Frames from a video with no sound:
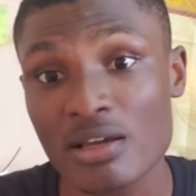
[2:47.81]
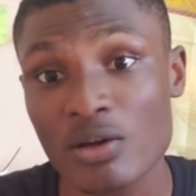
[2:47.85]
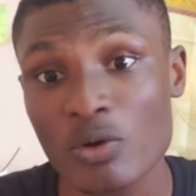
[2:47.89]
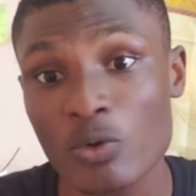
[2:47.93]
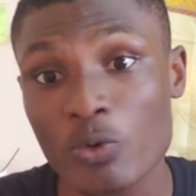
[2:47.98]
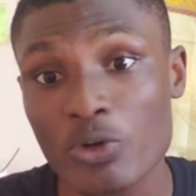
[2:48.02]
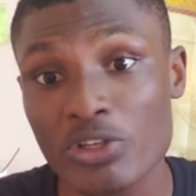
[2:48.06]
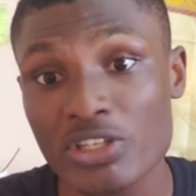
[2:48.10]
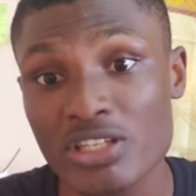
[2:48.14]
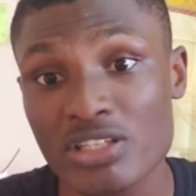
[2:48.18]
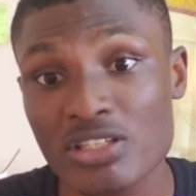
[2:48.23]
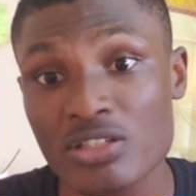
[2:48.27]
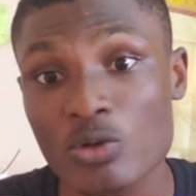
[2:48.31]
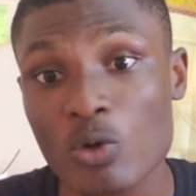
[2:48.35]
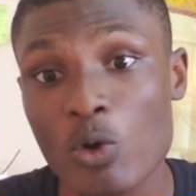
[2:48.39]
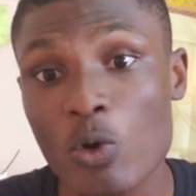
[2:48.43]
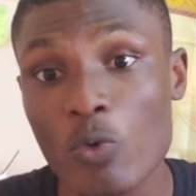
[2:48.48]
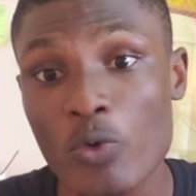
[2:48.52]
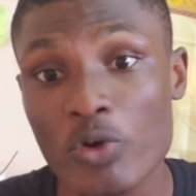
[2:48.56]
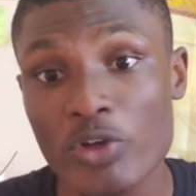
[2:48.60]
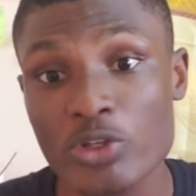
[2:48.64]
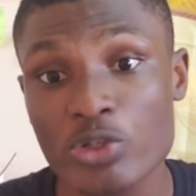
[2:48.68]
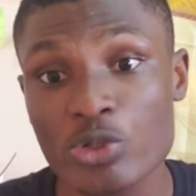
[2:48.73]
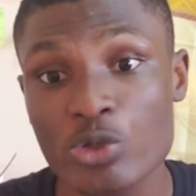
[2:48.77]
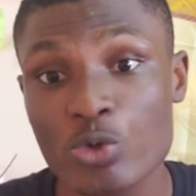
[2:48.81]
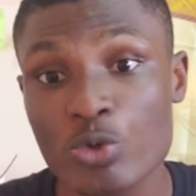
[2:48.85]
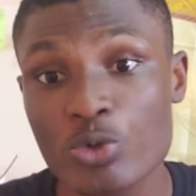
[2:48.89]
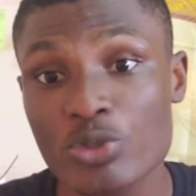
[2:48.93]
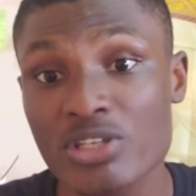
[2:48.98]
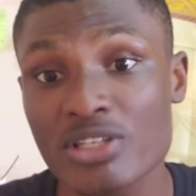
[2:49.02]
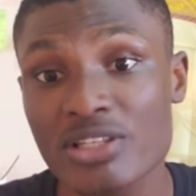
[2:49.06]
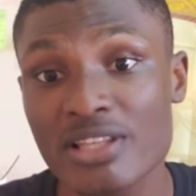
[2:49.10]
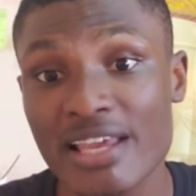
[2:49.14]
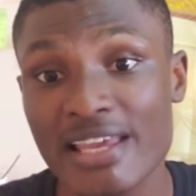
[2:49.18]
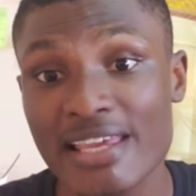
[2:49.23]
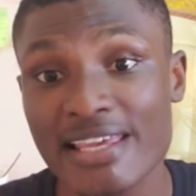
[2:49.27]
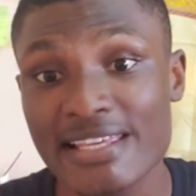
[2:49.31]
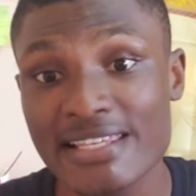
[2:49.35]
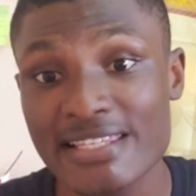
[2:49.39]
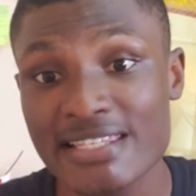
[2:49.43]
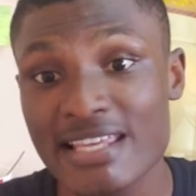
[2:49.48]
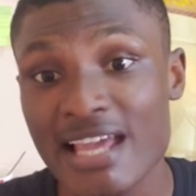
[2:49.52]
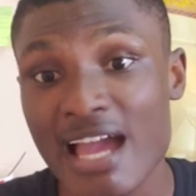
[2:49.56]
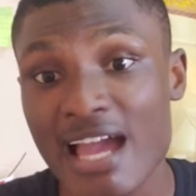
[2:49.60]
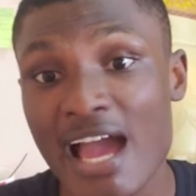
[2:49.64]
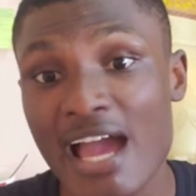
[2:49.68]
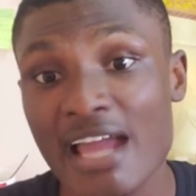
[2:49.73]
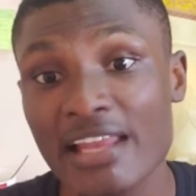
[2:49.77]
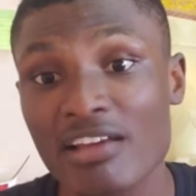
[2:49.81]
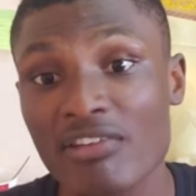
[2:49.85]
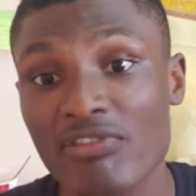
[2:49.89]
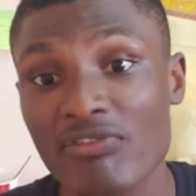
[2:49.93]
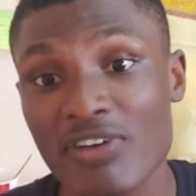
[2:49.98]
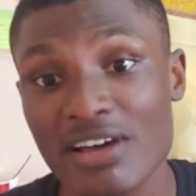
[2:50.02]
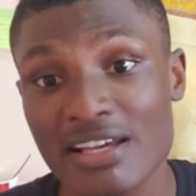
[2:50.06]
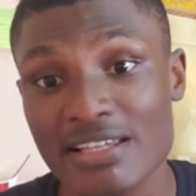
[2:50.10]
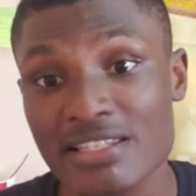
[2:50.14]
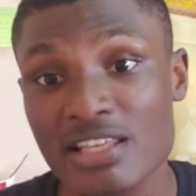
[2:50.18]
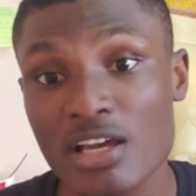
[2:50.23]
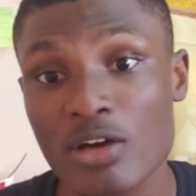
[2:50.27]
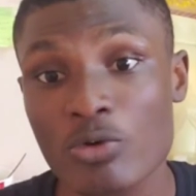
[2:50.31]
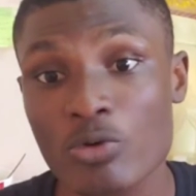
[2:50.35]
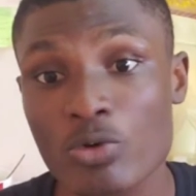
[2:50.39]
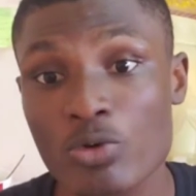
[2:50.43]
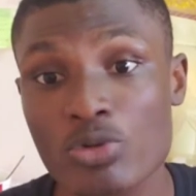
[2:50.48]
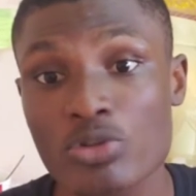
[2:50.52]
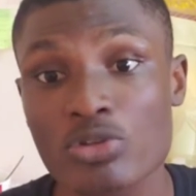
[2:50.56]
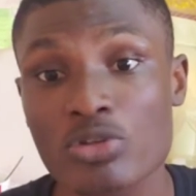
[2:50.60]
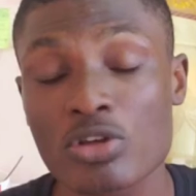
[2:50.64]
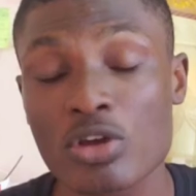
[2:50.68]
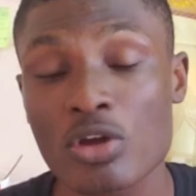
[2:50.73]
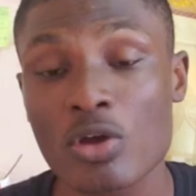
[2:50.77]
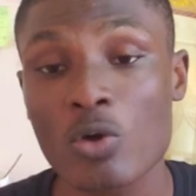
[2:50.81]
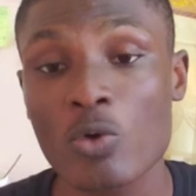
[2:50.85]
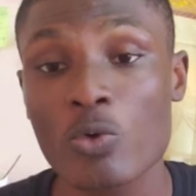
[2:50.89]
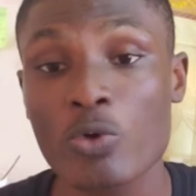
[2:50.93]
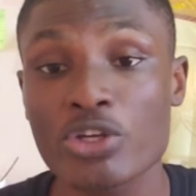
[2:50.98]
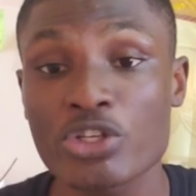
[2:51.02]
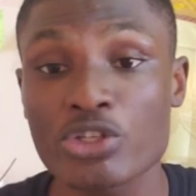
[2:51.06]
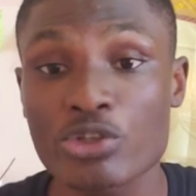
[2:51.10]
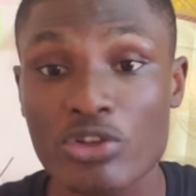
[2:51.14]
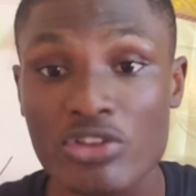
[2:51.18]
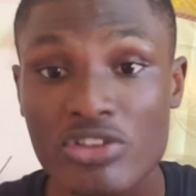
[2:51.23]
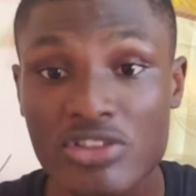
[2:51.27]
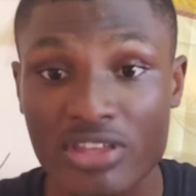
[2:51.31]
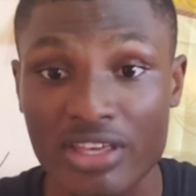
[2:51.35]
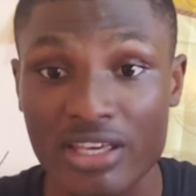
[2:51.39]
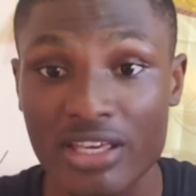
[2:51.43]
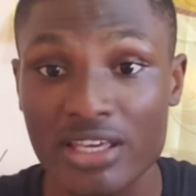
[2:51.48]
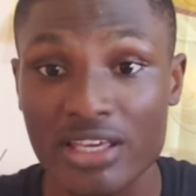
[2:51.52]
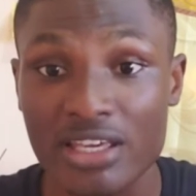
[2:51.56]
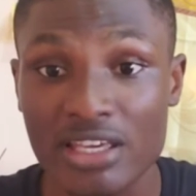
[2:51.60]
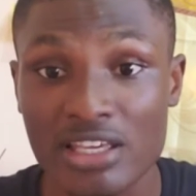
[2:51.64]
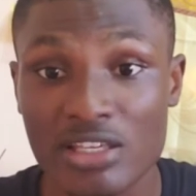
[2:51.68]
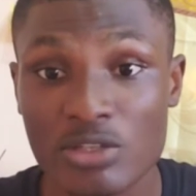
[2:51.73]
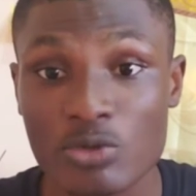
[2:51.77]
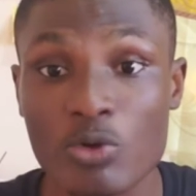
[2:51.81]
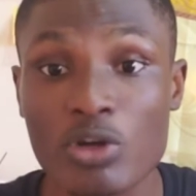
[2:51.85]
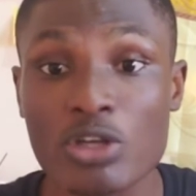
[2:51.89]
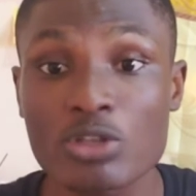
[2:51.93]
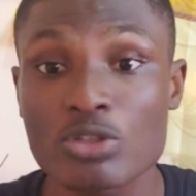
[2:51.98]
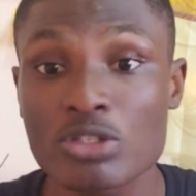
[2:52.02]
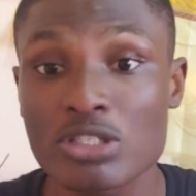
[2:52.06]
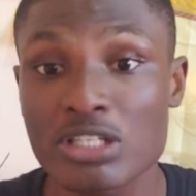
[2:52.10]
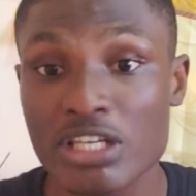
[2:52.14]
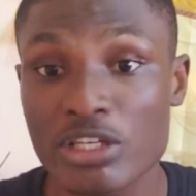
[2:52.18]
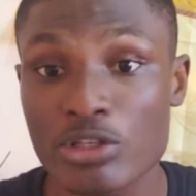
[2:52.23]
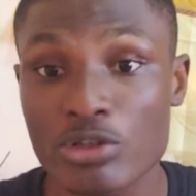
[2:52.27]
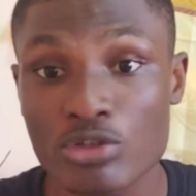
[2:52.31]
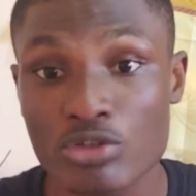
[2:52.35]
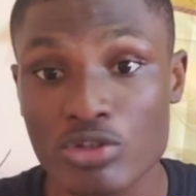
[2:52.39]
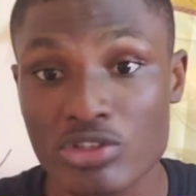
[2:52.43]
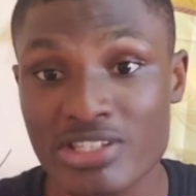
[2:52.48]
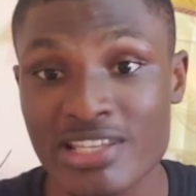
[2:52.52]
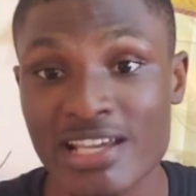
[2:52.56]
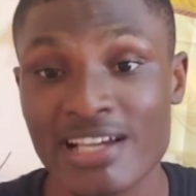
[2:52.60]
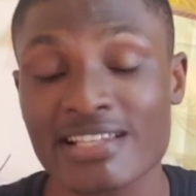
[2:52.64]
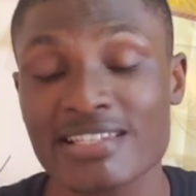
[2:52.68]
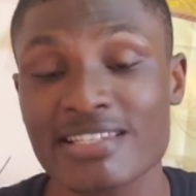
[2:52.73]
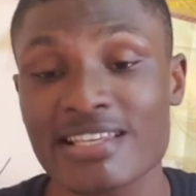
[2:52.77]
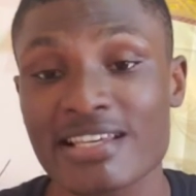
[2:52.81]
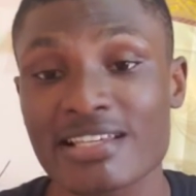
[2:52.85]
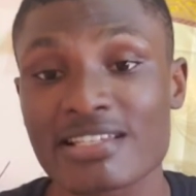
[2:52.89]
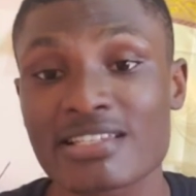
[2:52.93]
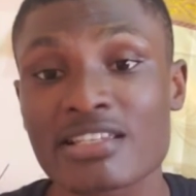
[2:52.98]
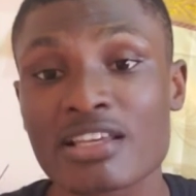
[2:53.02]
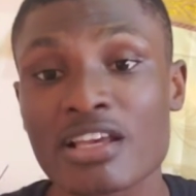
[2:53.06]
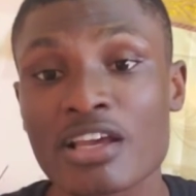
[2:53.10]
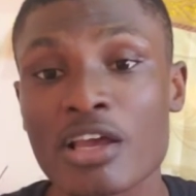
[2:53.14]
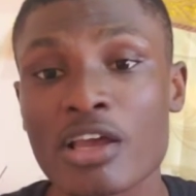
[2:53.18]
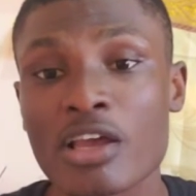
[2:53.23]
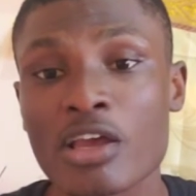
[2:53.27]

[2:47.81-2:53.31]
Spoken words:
which is always choosing the easier and the faster route, which you think is going to lead you to success,